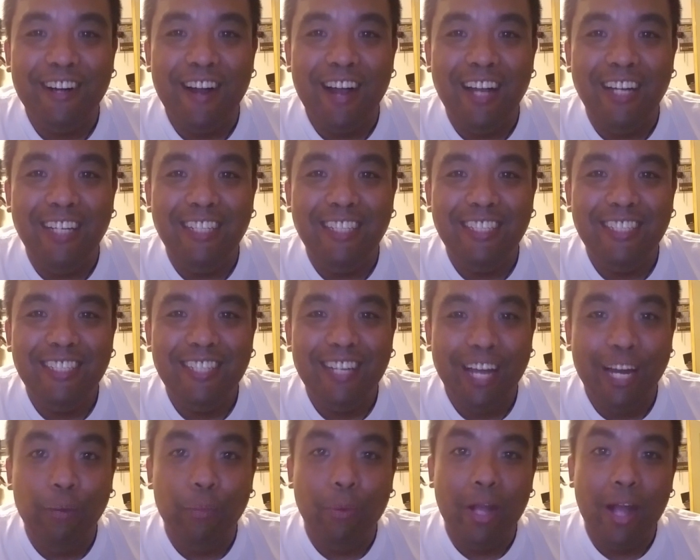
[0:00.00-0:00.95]
Alright?
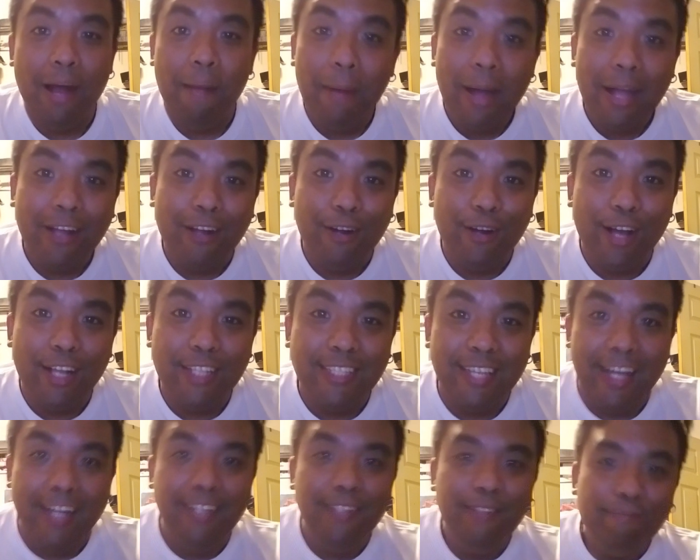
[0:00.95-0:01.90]
Anyway, I'm
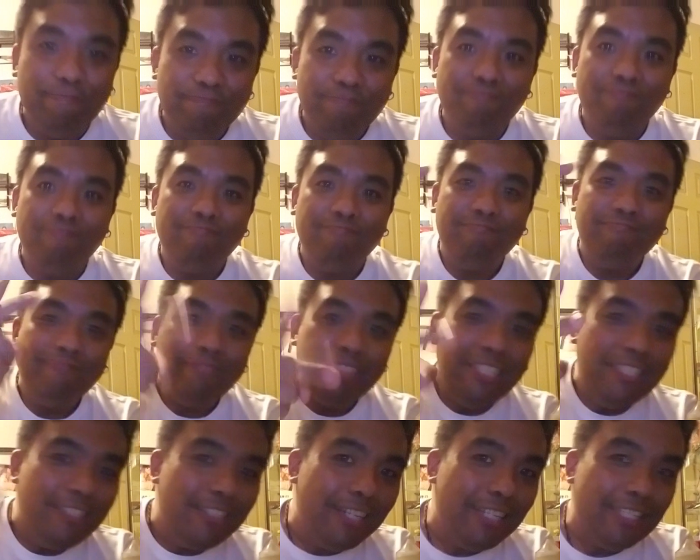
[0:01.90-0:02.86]
iCarnate.
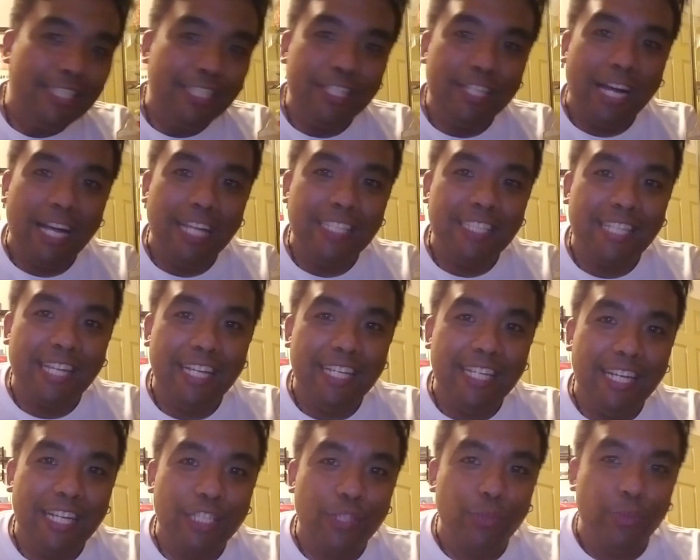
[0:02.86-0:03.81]
See you guys
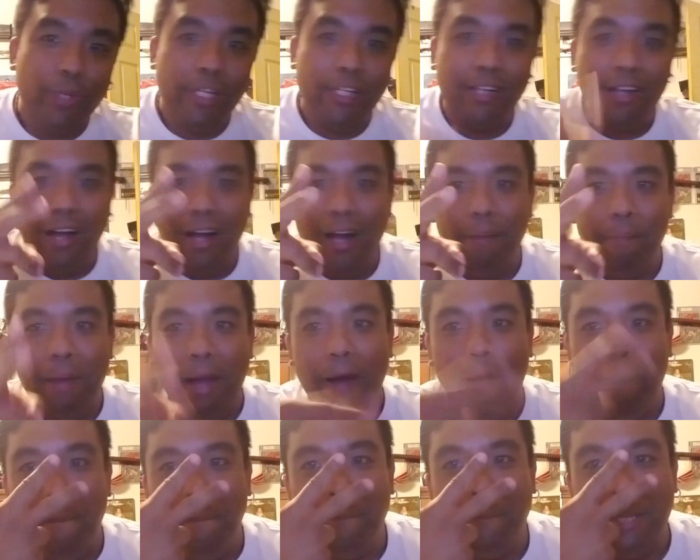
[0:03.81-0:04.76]
again next week. I'm
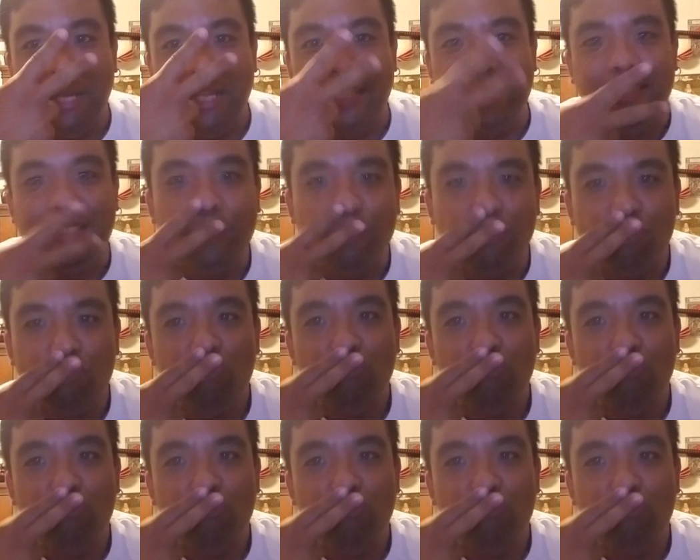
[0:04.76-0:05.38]
out. Peace.